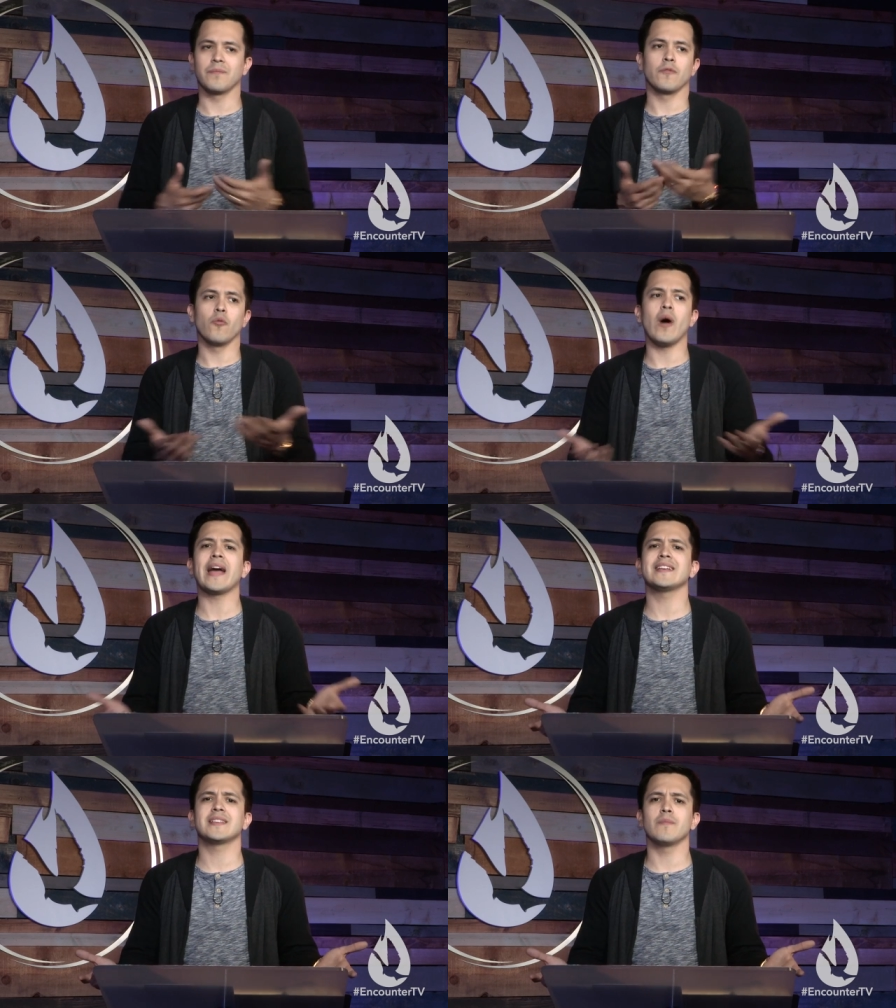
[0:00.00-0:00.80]
why
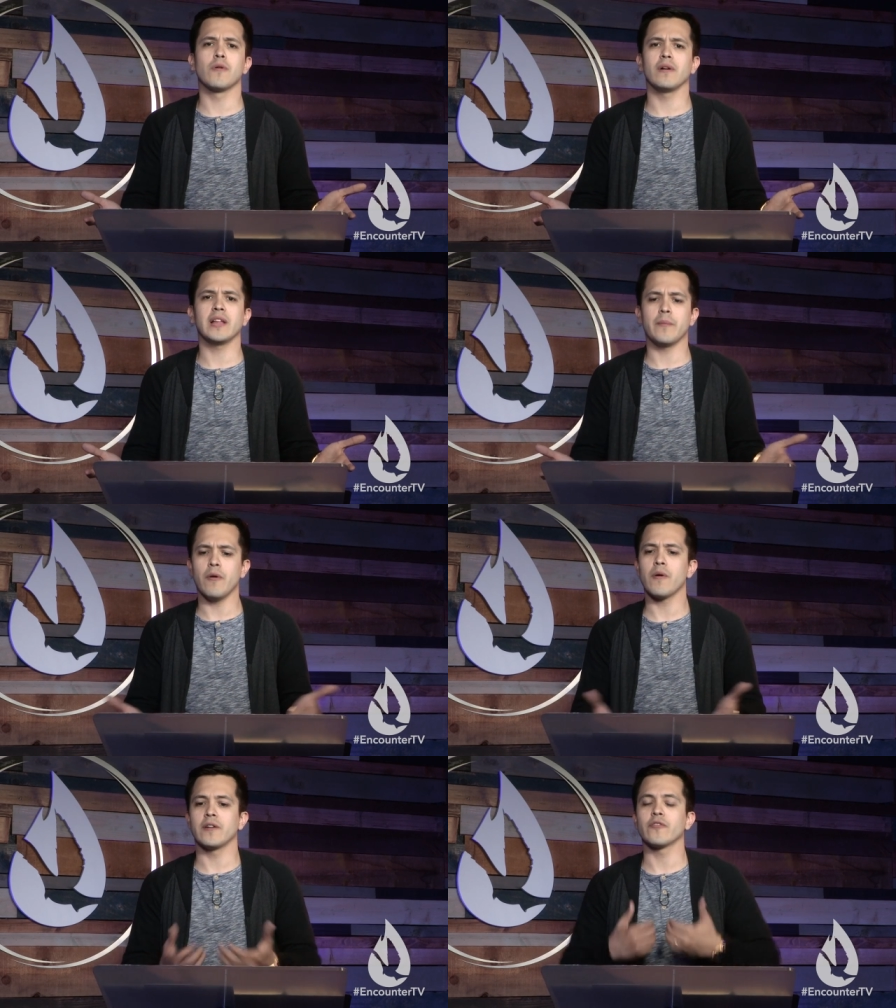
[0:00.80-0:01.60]
is it morally
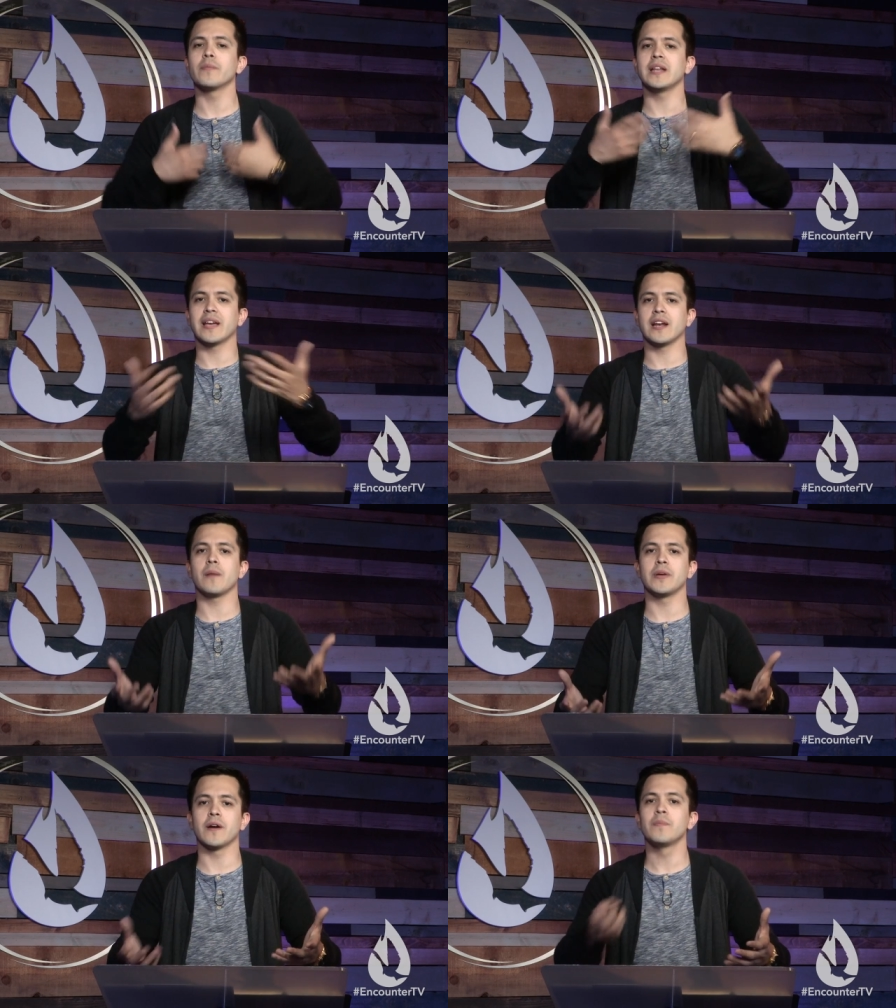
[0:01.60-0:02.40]
abhorrent for me to get
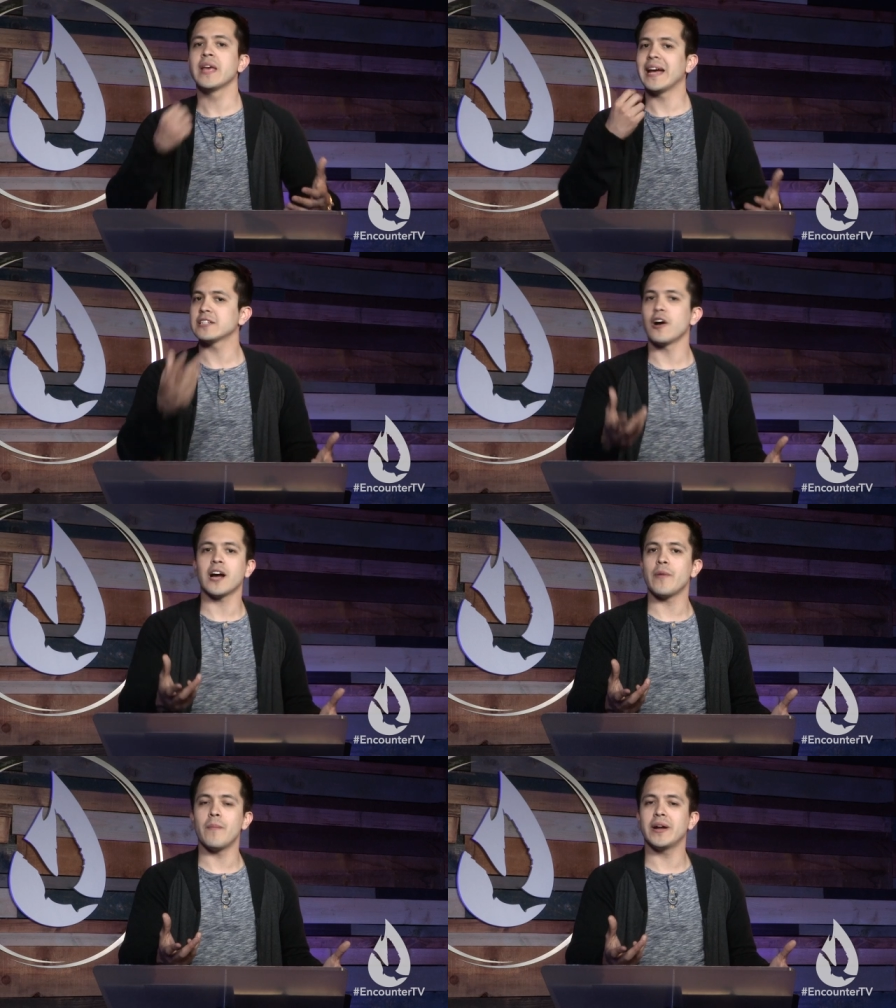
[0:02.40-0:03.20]
up here and talk
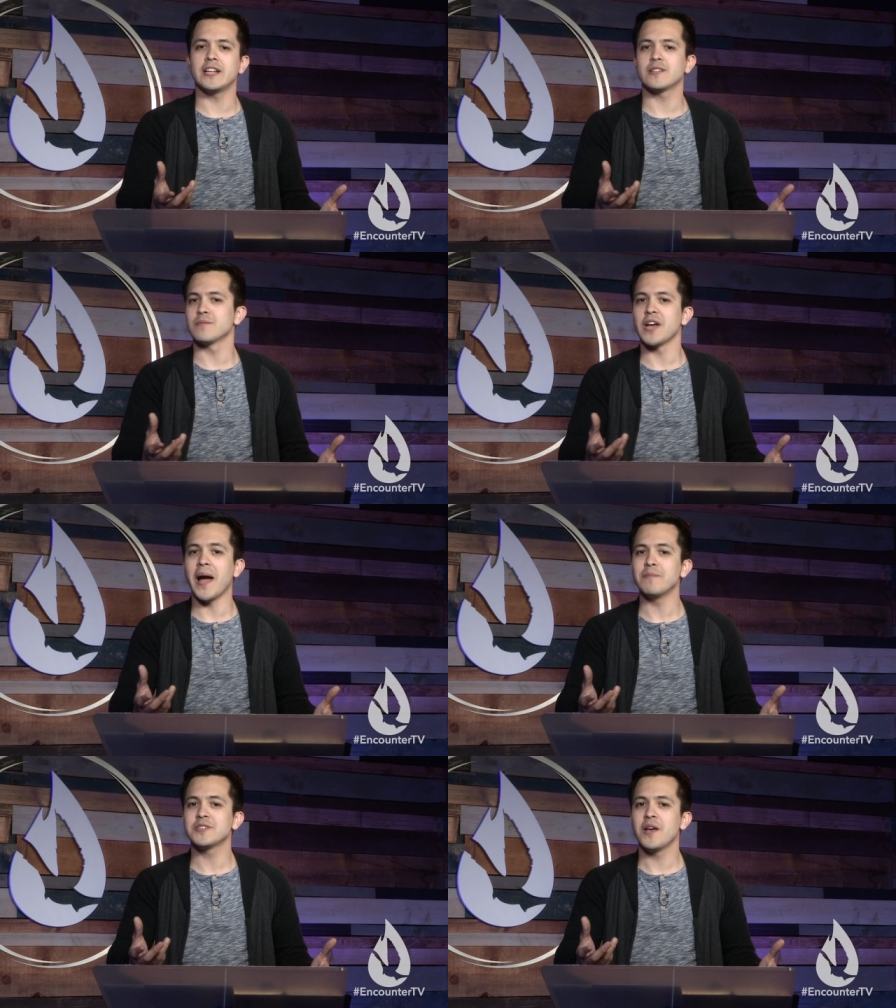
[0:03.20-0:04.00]
about money
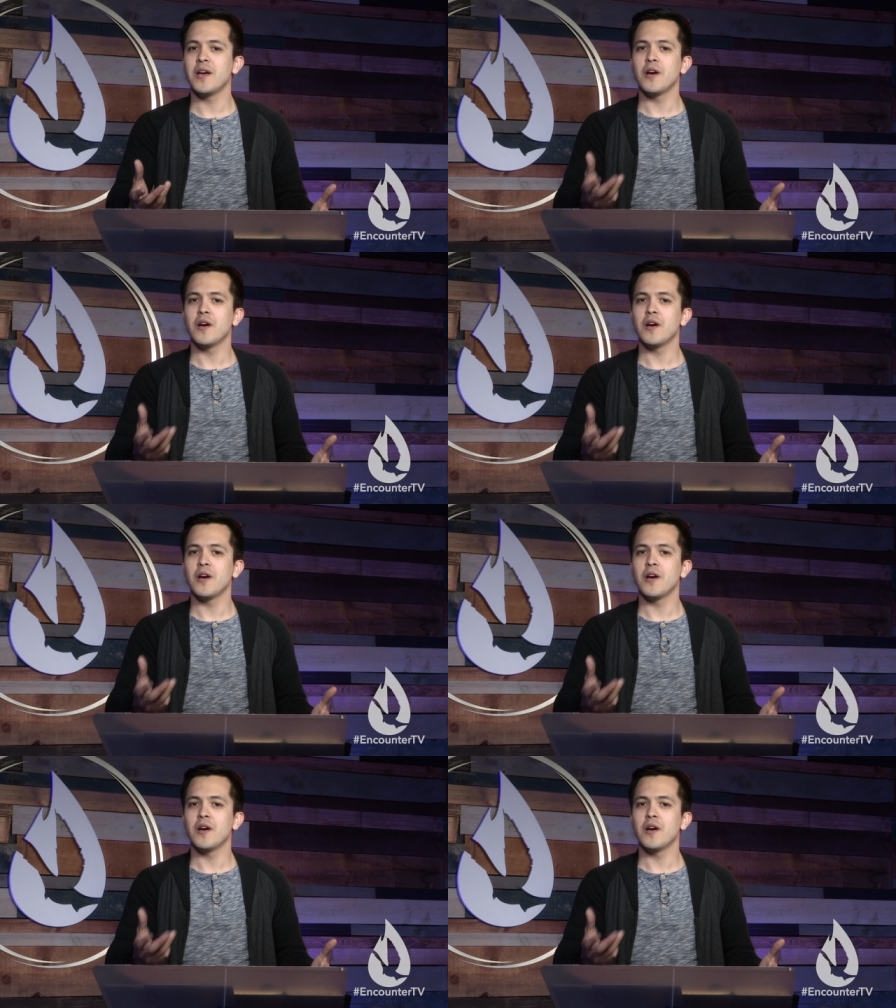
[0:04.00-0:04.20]
sometimes